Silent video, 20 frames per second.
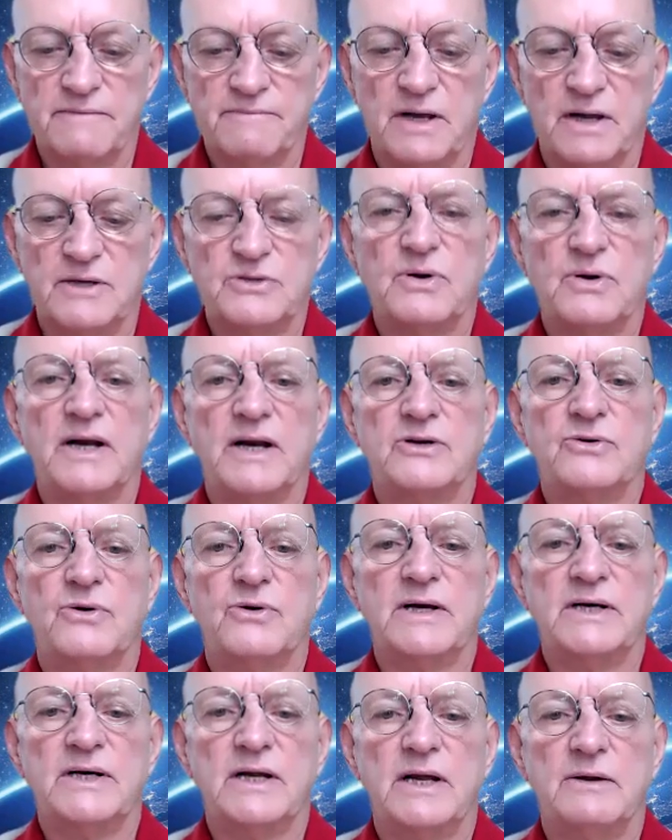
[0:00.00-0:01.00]
In
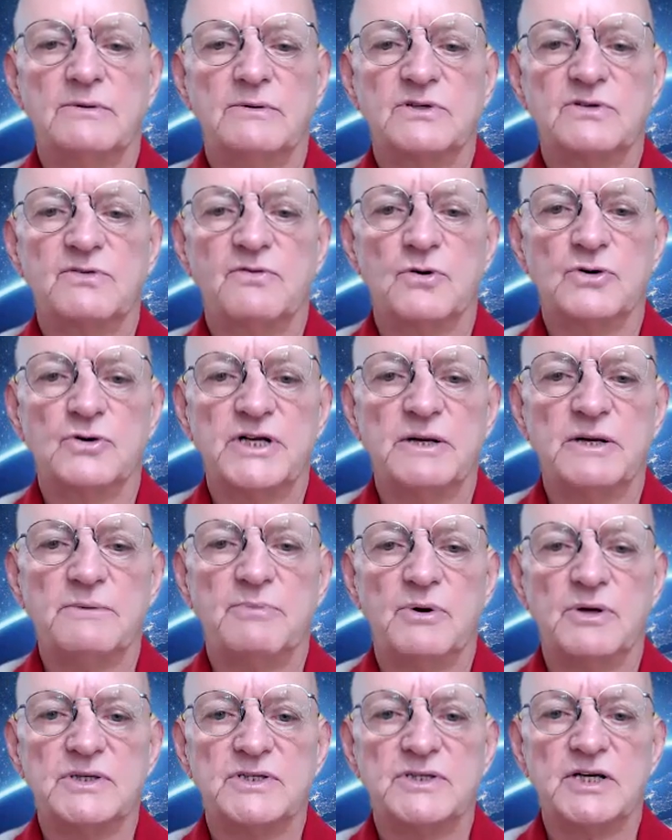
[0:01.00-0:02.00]
2020, it was
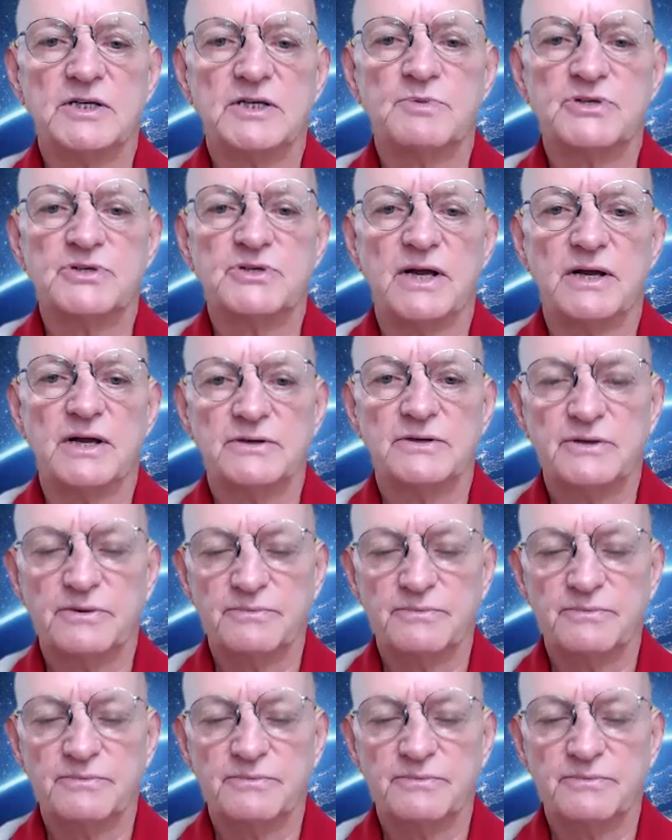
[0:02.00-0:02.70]
14.6%.